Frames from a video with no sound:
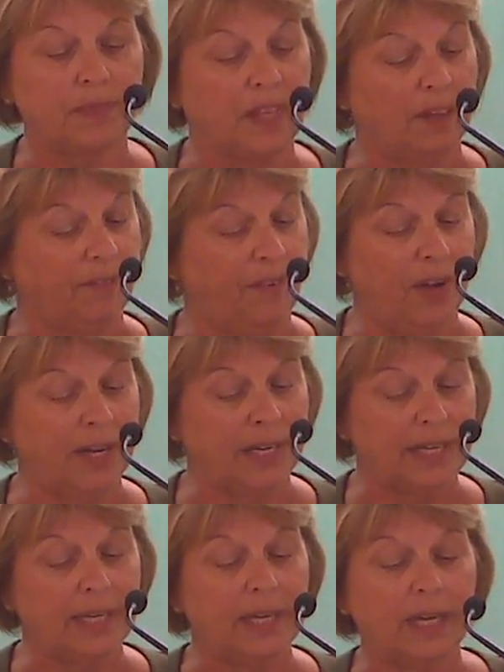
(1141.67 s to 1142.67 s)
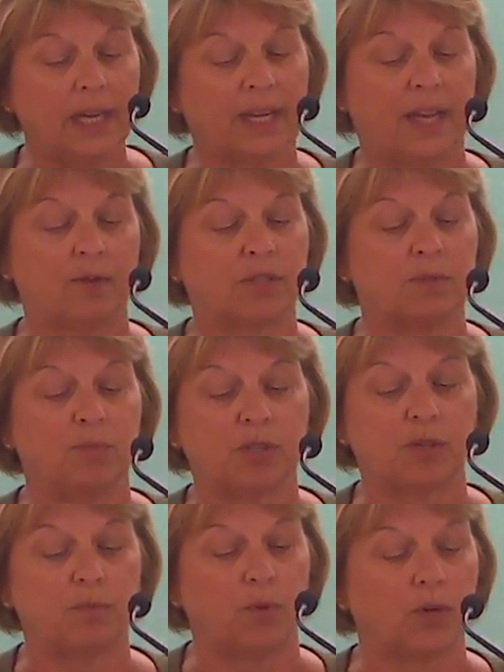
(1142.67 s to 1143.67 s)
And finally, council
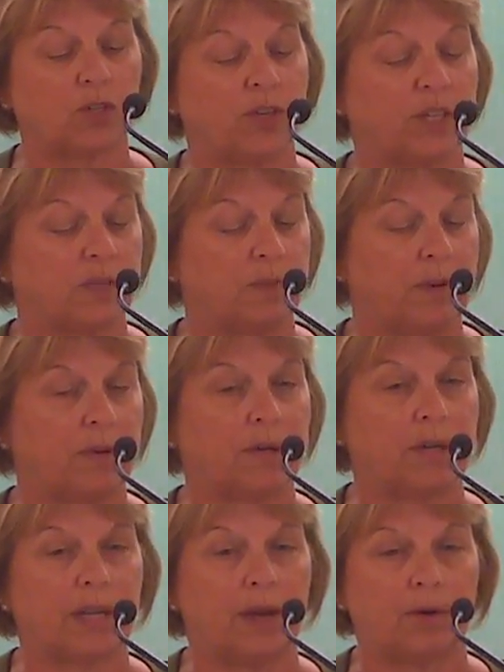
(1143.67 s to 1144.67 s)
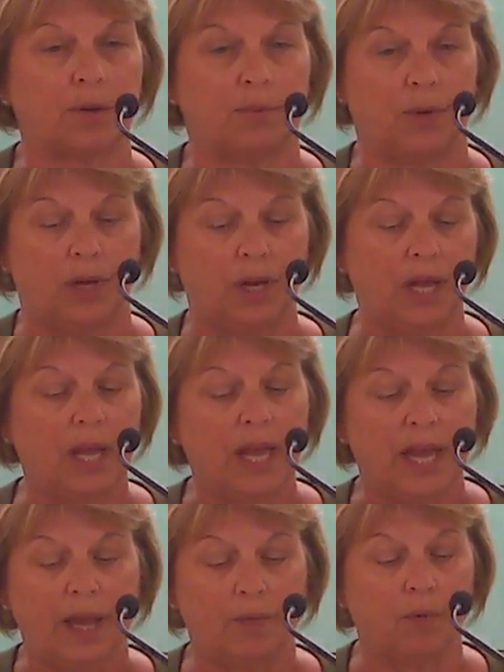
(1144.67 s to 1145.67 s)
must be more transparent and accountable.
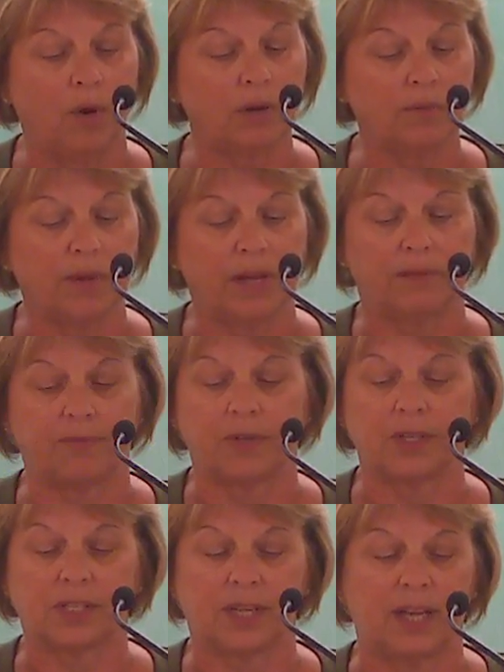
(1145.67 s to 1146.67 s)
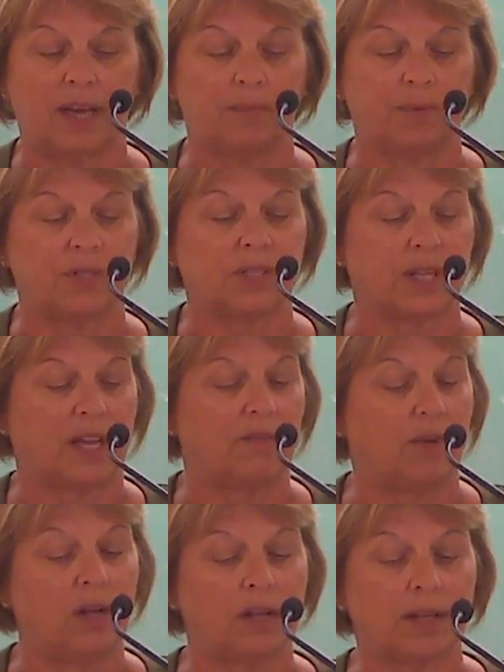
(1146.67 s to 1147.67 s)
And one way for this to happen is to
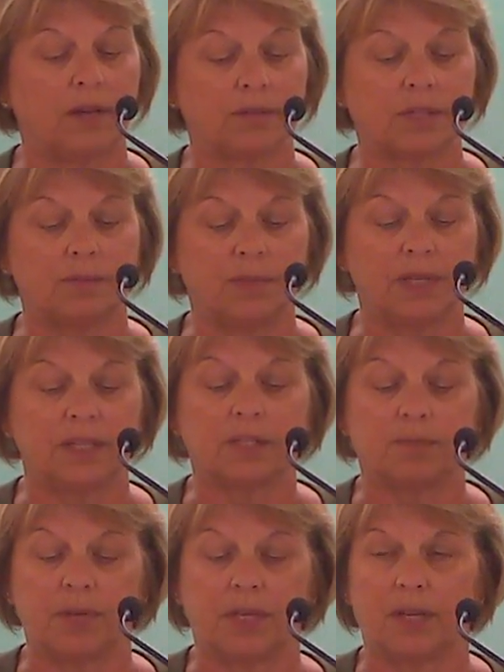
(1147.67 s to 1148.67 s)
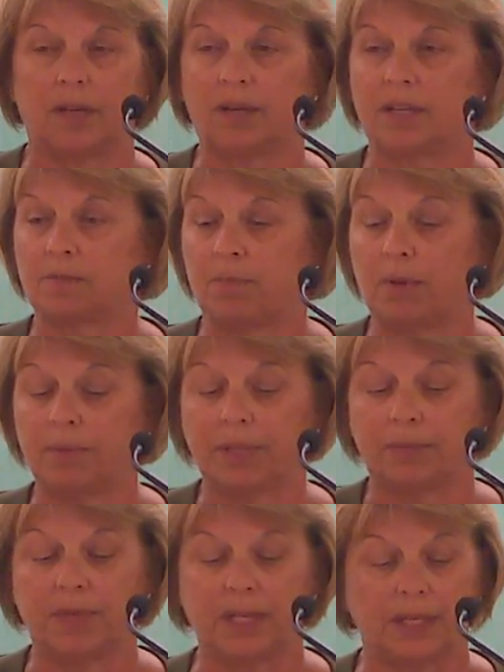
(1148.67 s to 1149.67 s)
have all council meetings being held as
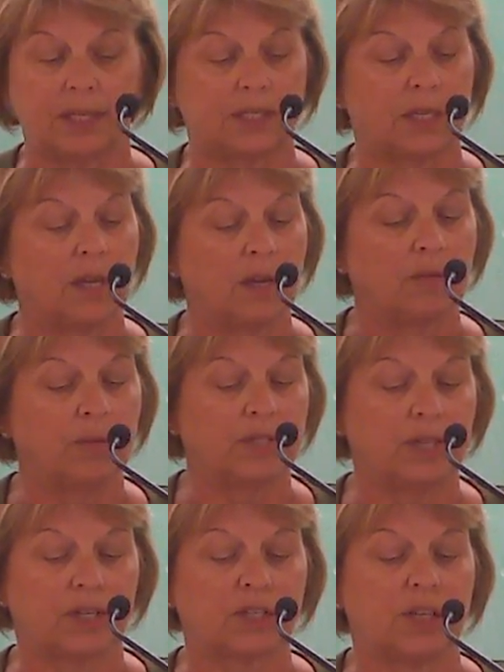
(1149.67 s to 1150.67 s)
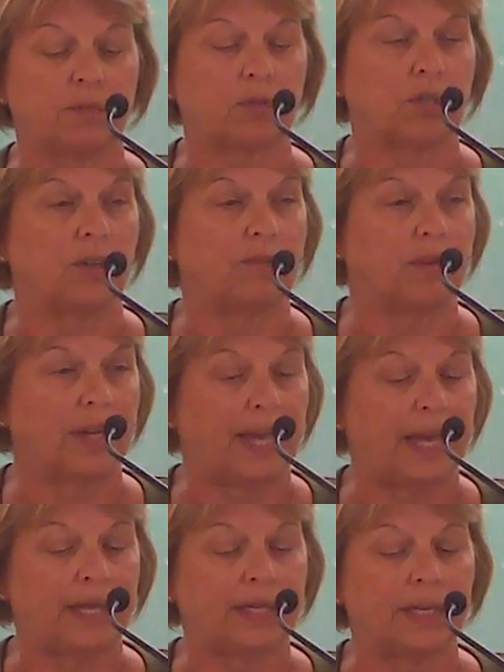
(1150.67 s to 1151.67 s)
public meetings with the exception of
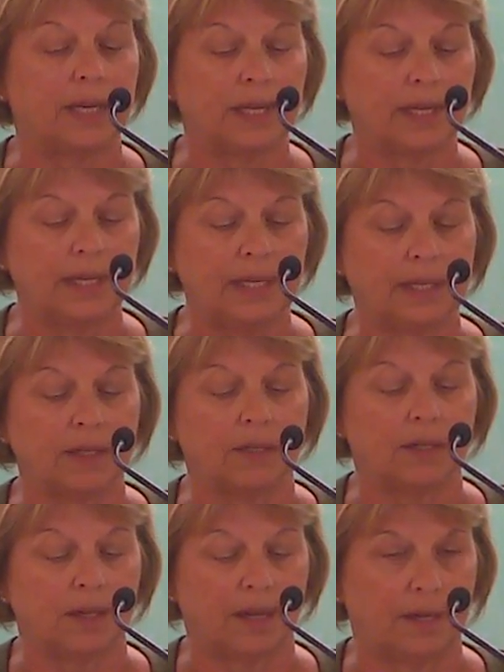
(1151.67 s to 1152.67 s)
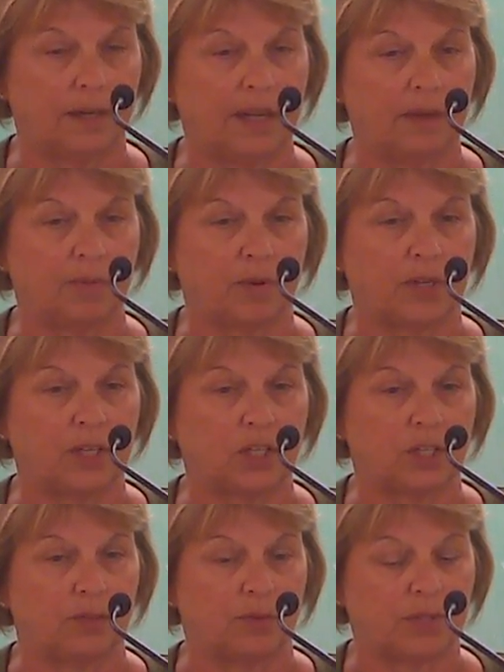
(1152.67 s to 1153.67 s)
land, legal, and labor
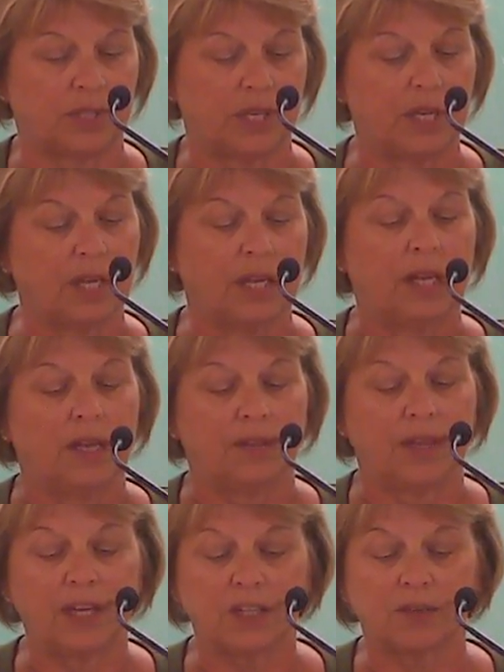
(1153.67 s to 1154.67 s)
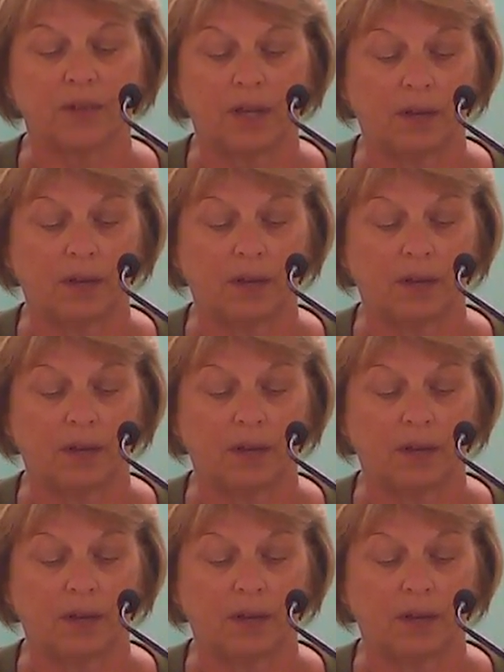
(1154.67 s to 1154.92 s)
issues. Thanks